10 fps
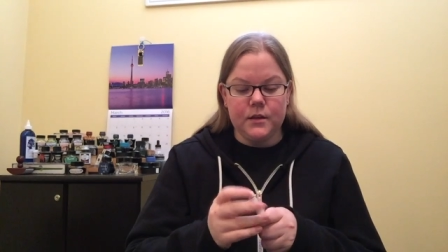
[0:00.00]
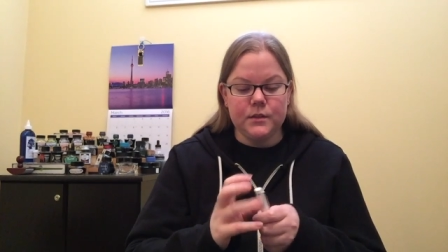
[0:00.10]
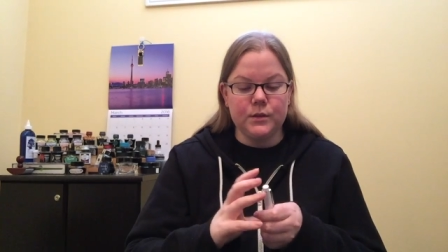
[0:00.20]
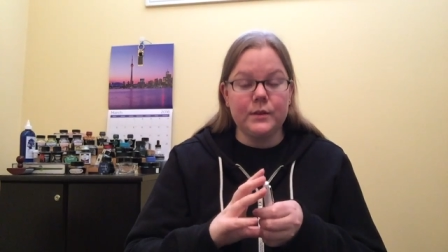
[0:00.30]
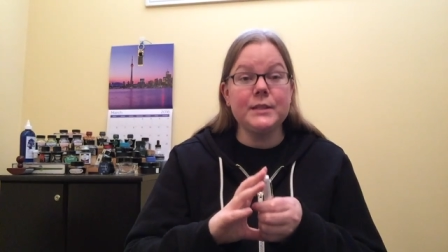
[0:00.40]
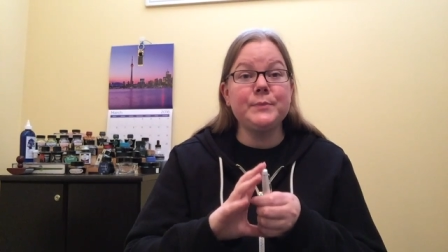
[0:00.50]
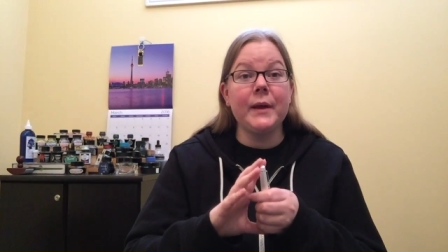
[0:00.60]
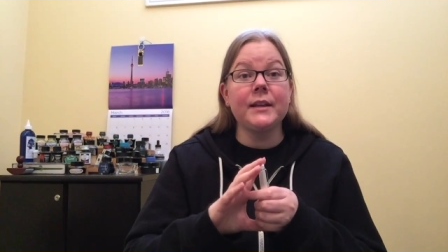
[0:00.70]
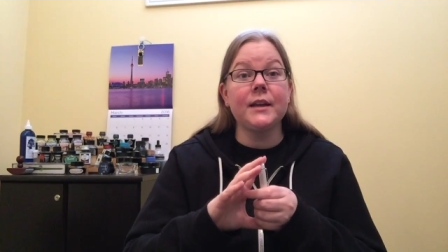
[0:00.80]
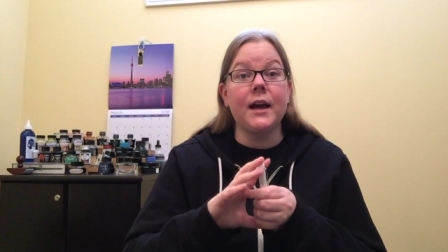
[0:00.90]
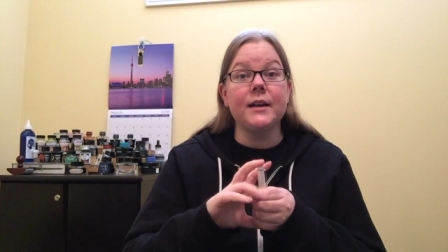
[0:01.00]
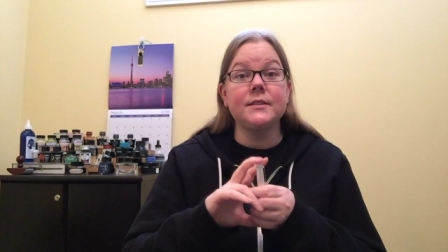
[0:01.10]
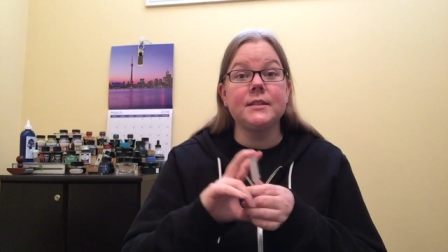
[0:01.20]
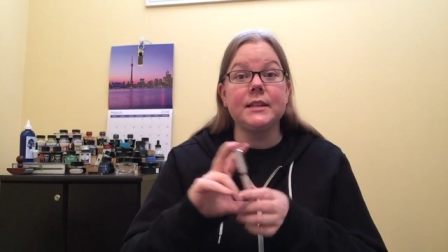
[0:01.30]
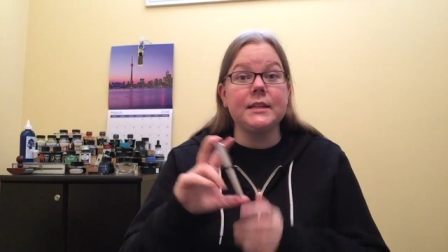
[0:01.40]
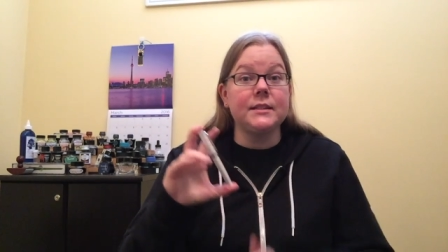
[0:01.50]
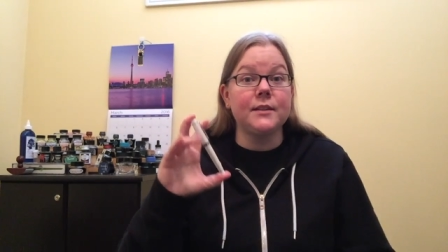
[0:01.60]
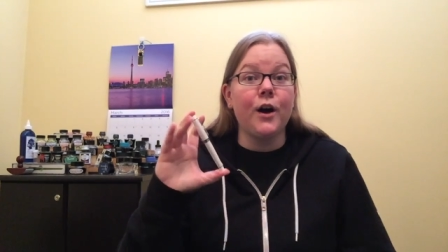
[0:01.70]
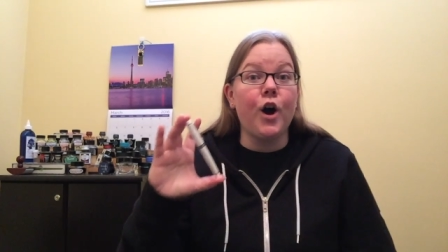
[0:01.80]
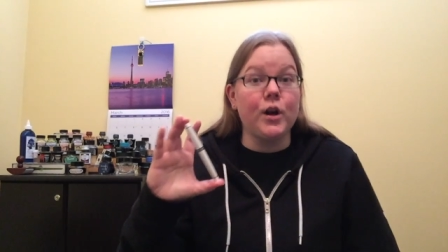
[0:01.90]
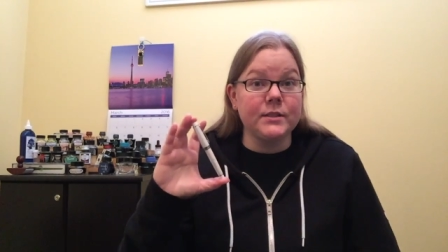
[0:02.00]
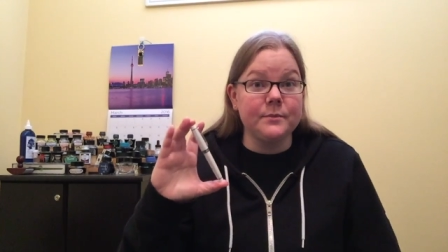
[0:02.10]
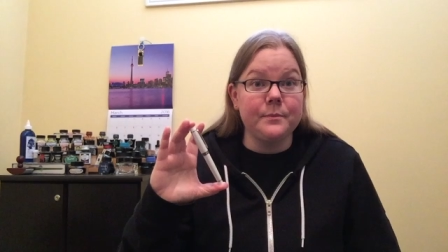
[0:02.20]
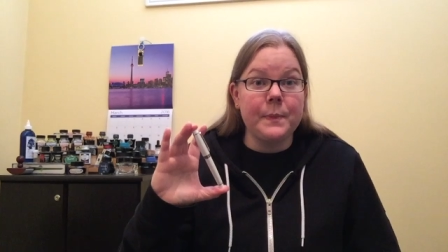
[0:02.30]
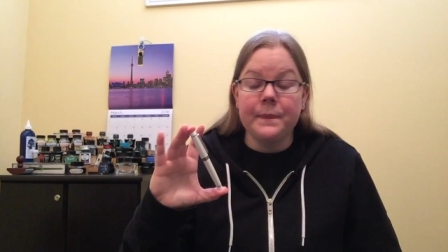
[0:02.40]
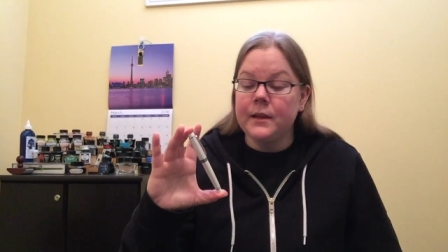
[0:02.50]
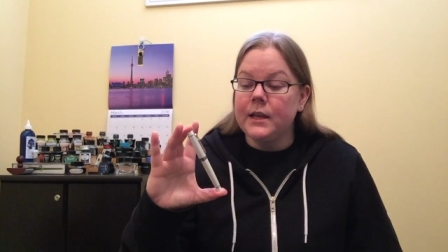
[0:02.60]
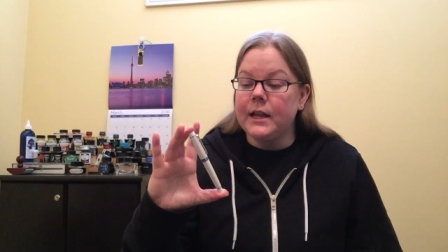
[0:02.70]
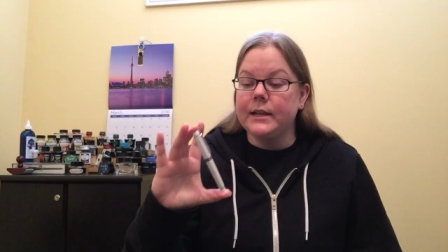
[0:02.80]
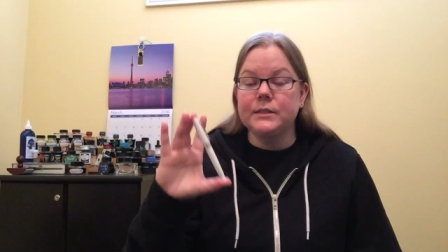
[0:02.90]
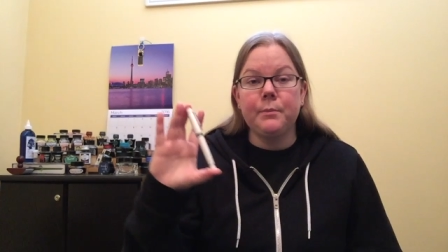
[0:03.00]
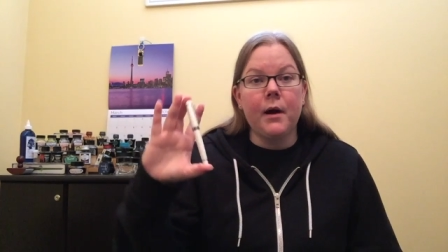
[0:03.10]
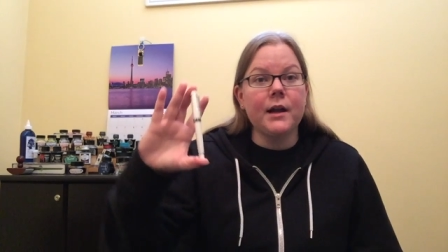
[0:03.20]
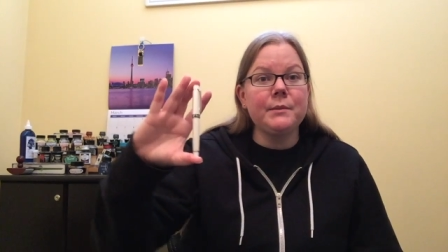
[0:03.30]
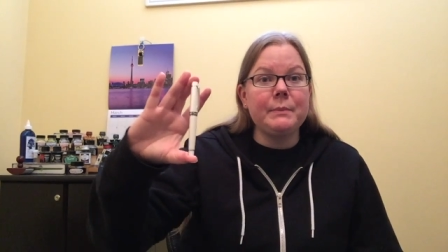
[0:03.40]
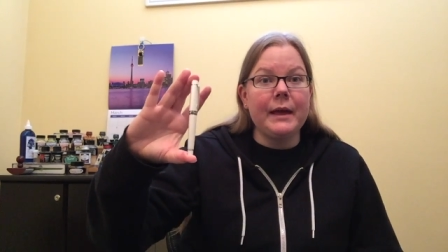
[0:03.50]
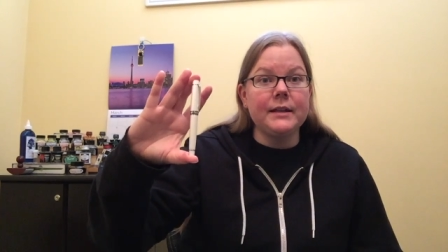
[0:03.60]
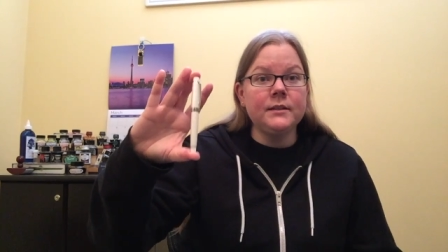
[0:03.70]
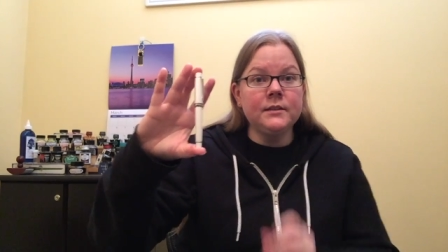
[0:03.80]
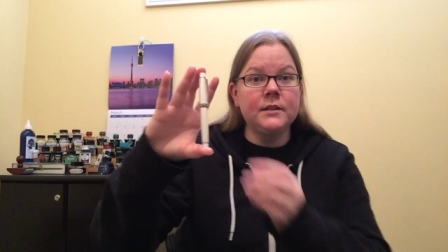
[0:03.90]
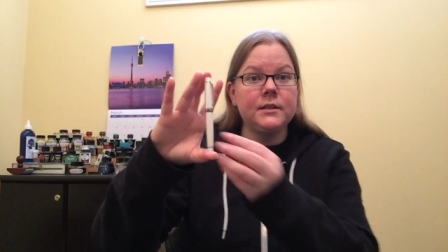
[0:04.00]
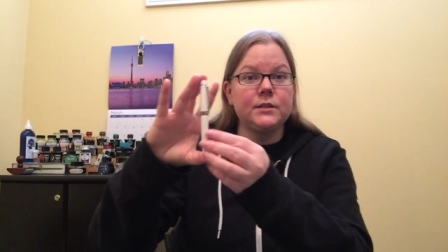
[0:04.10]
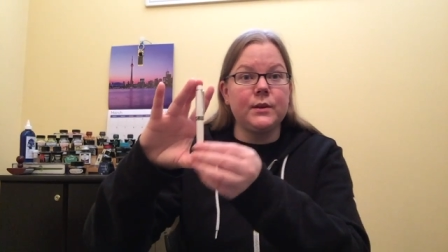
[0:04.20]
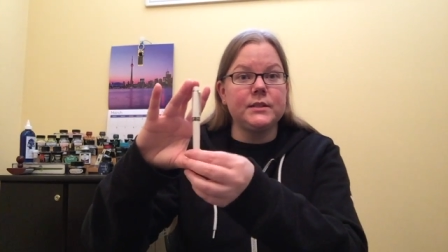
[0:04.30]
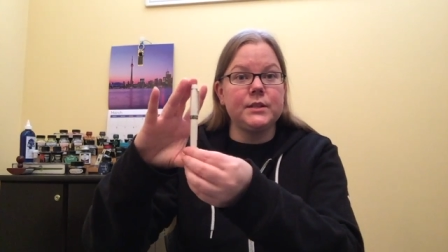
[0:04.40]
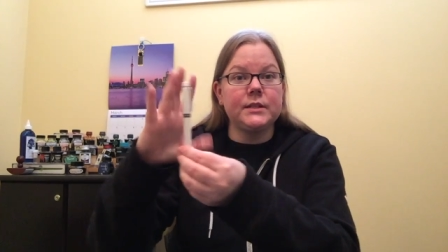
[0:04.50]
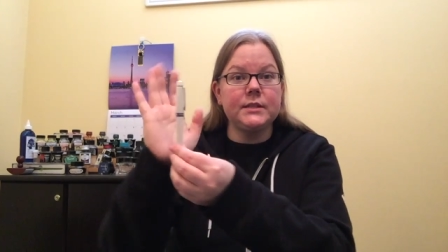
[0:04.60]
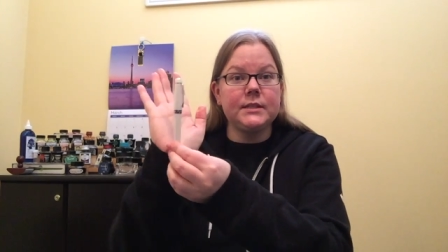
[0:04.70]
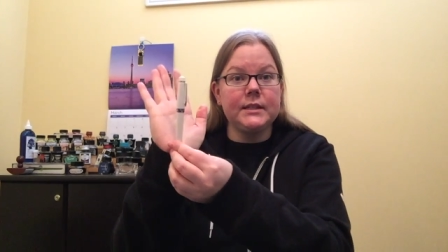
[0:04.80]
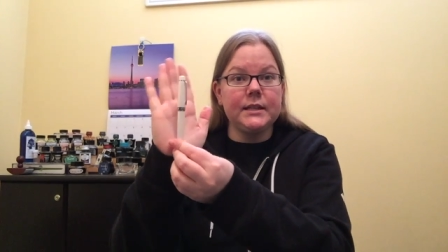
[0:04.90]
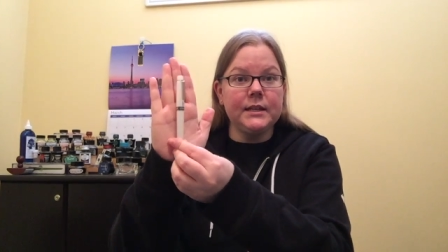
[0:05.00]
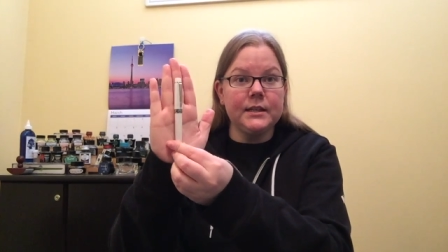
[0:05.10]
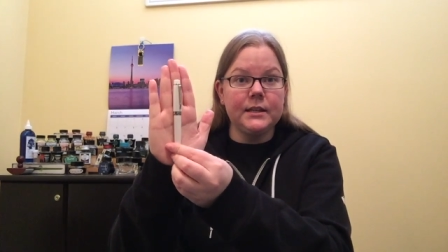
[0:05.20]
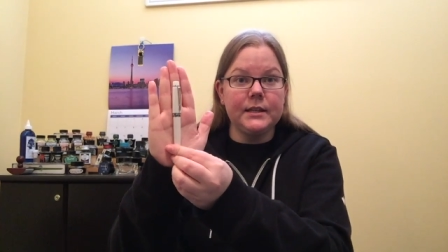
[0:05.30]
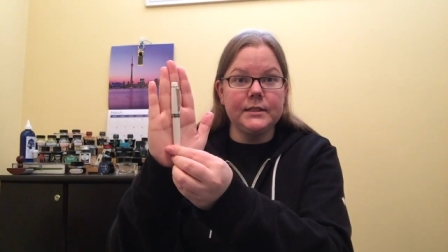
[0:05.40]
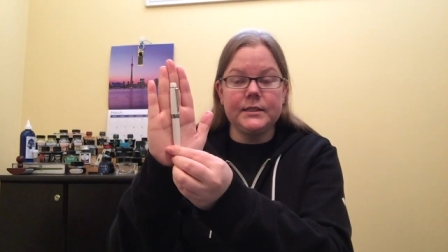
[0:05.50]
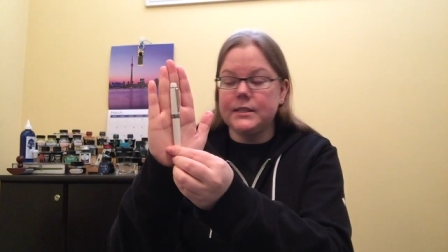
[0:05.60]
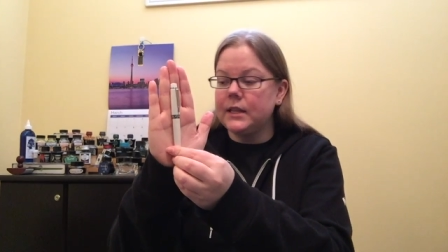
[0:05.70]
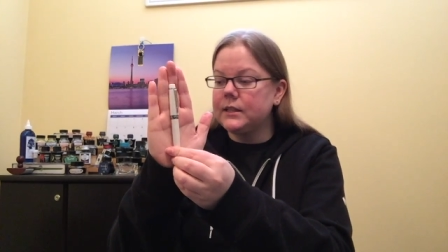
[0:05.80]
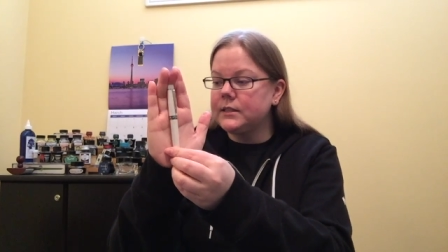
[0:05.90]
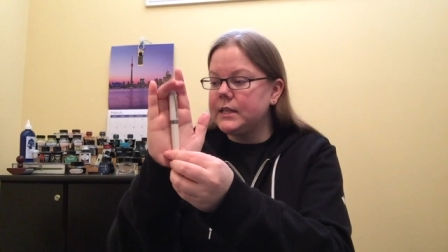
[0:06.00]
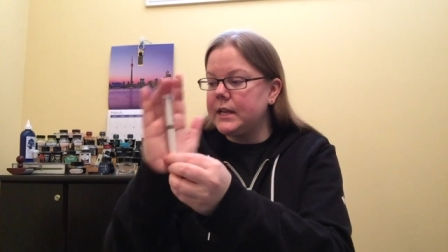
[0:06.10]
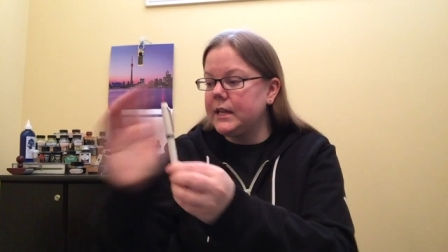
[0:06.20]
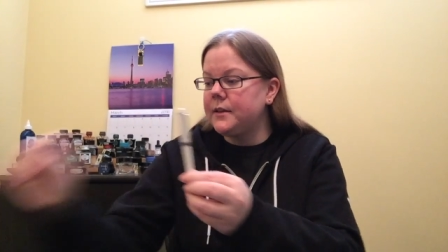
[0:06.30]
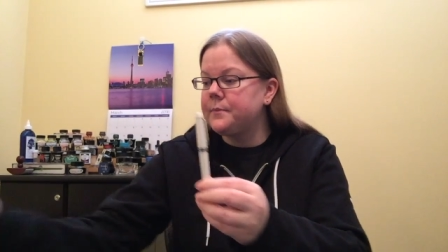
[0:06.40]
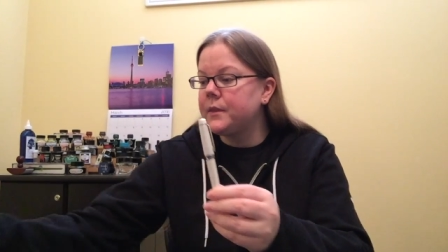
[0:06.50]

So this pen, guys, is awesome. It is a pocket pen, so as you can see, it's a little teeny.